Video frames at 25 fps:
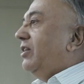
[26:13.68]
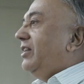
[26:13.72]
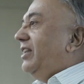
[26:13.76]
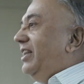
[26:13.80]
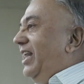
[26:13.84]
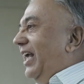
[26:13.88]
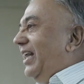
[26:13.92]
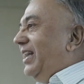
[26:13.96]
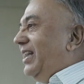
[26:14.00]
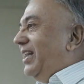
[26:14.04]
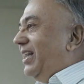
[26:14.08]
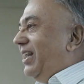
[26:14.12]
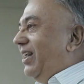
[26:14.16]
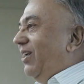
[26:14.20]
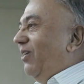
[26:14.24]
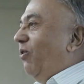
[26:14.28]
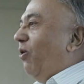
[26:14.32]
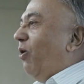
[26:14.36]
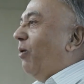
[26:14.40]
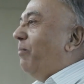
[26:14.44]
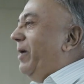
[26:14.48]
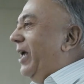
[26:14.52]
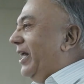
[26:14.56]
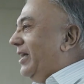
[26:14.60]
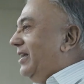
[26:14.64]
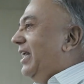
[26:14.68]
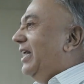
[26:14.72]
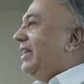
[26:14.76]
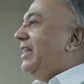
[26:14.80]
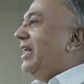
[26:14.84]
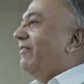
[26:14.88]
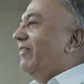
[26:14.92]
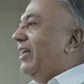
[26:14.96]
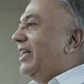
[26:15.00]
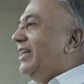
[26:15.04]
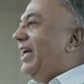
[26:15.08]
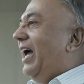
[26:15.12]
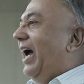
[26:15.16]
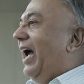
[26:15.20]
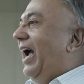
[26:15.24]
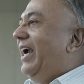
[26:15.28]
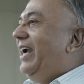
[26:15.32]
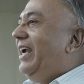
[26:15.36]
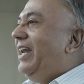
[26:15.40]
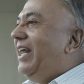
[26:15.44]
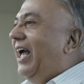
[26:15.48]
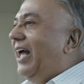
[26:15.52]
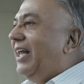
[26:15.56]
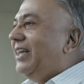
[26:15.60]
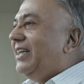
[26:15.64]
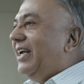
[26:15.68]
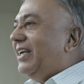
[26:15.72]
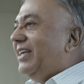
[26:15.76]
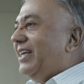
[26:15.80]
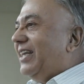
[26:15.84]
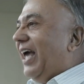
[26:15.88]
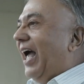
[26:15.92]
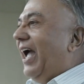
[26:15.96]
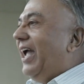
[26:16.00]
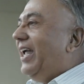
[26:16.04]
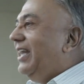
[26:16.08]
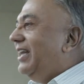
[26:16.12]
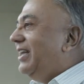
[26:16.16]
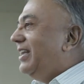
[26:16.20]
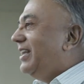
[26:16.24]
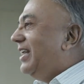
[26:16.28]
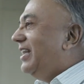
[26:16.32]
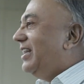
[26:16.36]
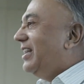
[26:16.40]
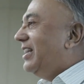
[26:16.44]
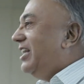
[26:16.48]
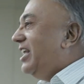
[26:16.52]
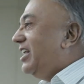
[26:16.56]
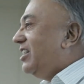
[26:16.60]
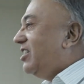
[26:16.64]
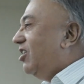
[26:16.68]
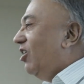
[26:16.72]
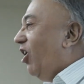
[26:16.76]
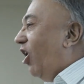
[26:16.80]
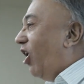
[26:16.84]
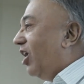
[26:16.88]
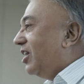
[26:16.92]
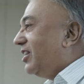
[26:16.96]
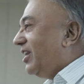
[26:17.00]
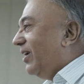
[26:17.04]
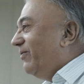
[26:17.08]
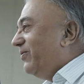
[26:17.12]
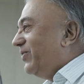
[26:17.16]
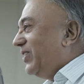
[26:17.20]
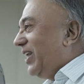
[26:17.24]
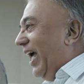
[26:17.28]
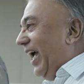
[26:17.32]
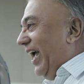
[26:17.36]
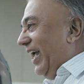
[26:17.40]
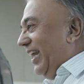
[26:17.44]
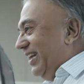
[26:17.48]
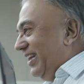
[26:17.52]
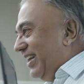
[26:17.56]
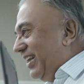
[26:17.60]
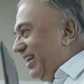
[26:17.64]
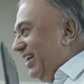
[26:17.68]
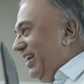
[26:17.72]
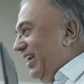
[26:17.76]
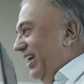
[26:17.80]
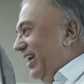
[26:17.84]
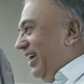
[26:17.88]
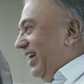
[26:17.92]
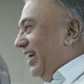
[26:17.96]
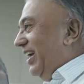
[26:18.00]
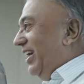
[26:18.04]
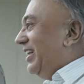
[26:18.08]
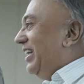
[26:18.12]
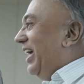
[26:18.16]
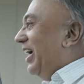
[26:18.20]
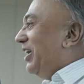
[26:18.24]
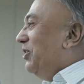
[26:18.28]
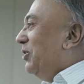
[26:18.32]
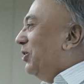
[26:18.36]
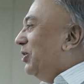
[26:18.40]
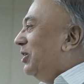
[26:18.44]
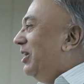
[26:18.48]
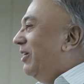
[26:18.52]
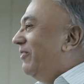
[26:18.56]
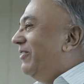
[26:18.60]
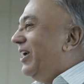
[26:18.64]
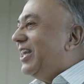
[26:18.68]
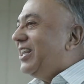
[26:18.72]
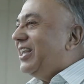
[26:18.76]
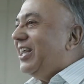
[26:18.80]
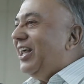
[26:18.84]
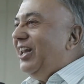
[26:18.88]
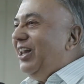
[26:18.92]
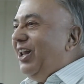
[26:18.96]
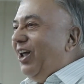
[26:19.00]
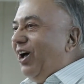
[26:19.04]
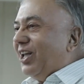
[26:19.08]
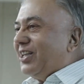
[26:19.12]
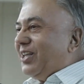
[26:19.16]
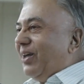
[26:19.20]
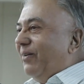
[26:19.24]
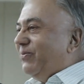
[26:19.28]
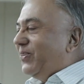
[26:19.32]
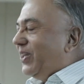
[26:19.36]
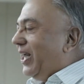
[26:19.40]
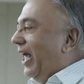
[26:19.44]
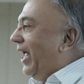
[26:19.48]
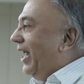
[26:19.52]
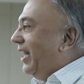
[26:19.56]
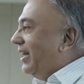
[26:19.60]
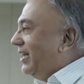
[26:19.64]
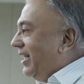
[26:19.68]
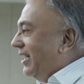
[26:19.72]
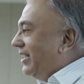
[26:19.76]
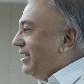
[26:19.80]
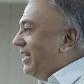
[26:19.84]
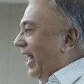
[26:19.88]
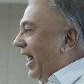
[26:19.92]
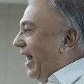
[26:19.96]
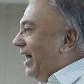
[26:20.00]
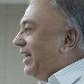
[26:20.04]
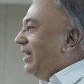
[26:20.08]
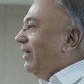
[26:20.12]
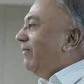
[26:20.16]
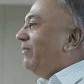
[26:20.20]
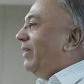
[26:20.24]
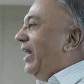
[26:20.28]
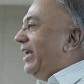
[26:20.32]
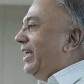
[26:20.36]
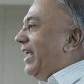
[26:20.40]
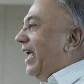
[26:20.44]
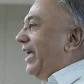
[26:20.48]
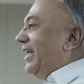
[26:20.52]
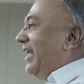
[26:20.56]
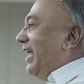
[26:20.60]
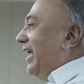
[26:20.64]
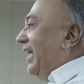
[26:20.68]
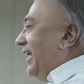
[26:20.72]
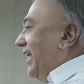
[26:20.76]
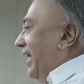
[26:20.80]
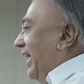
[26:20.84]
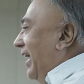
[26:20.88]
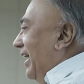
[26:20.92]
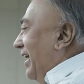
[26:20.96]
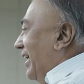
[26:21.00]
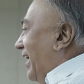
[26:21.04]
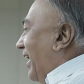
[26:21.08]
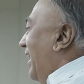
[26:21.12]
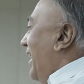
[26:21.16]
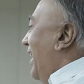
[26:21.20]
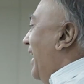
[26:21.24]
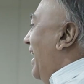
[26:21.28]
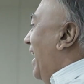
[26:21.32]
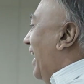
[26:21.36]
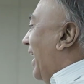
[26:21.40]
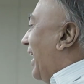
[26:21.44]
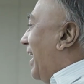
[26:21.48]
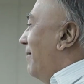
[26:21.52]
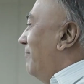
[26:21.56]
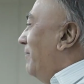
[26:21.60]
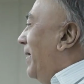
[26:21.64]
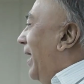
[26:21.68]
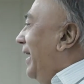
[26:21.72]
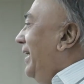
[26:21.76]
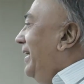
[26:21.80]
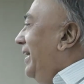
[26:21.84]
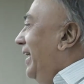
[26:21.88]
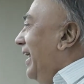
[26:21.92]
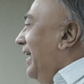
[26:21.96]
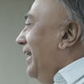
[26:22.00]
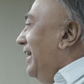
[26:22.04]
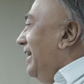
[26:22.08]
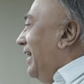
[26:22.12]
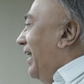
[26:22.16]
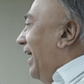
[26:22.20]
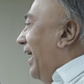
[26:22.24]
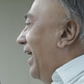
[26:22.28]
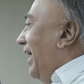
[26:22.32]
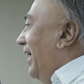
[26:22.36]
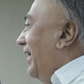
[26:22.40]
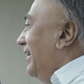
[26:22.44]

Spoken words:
this even the idea that science is these laws of science, the universal laws of science, it's as if like a king commanding the